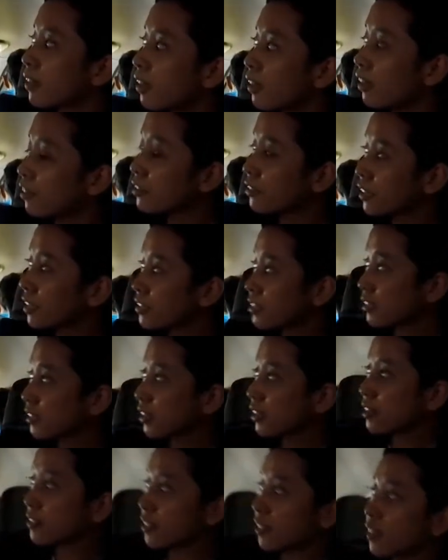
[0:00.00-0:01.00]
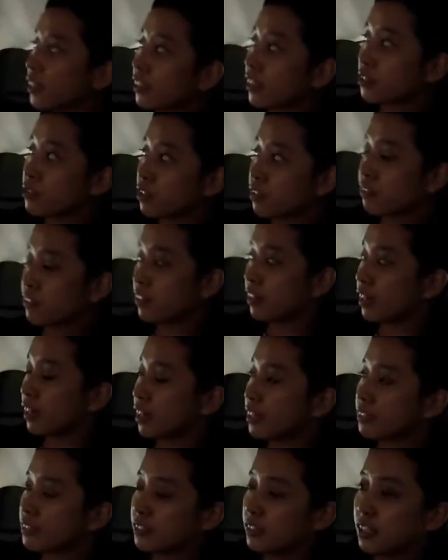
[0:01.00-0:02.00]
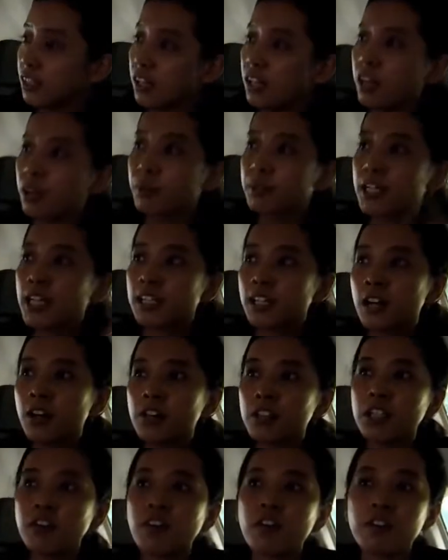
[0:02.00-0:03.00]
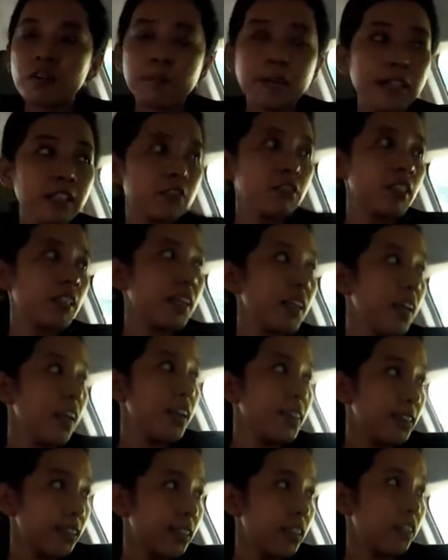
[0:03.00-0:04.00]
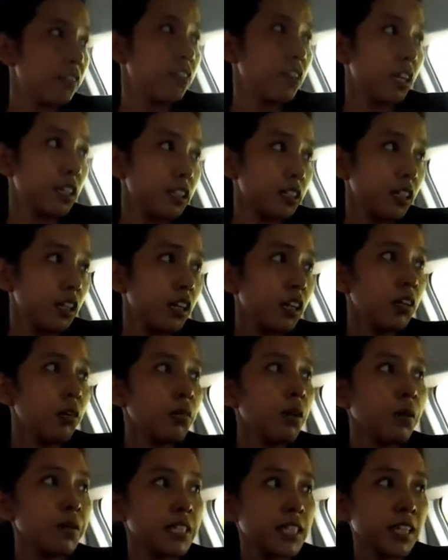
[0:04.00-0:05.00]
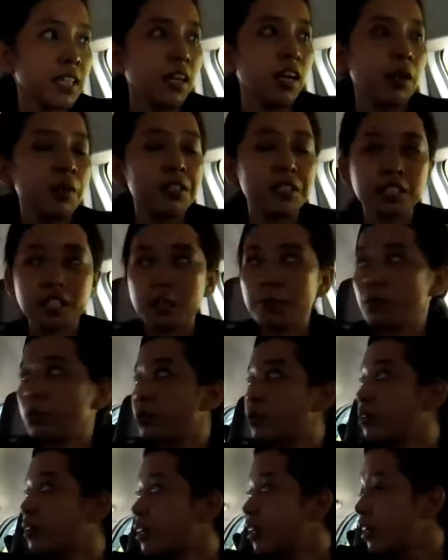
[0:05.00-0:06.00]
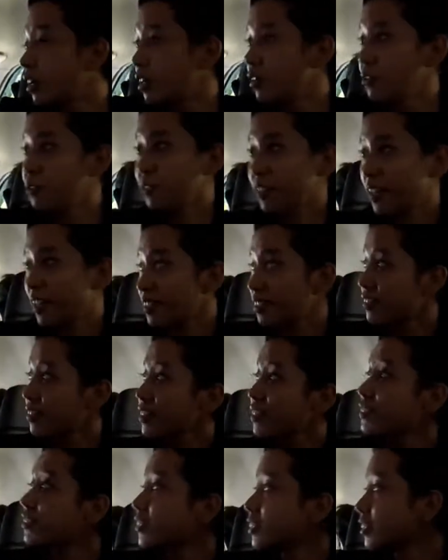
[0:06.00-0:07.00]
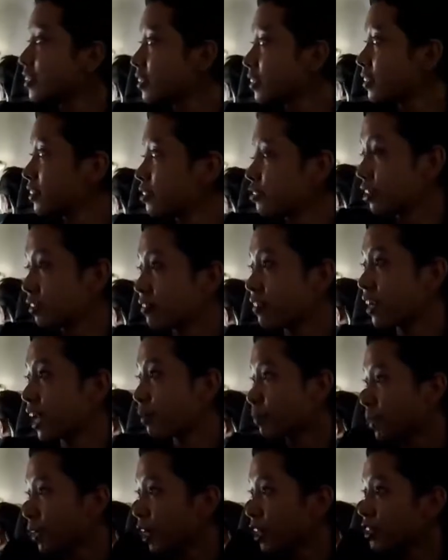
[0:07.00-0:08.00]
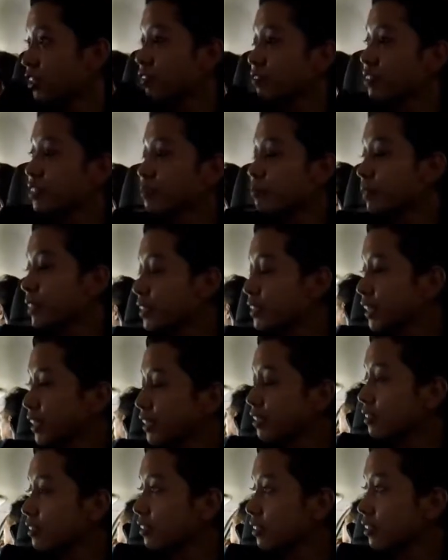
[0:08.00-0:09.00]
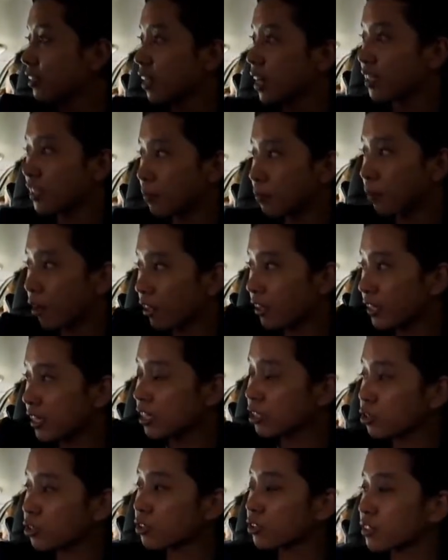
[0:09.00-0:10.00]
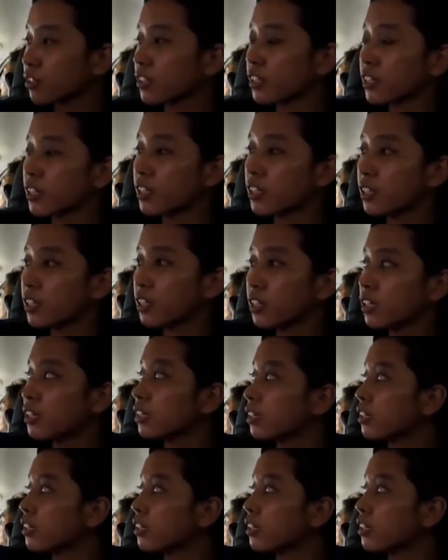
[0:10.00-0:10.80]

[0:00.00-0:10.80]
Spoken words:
And you can see there is another traffic light, and we are now on our way back to the main executive center where we started our demo. You can see the traffic light because of this building and the blockage here.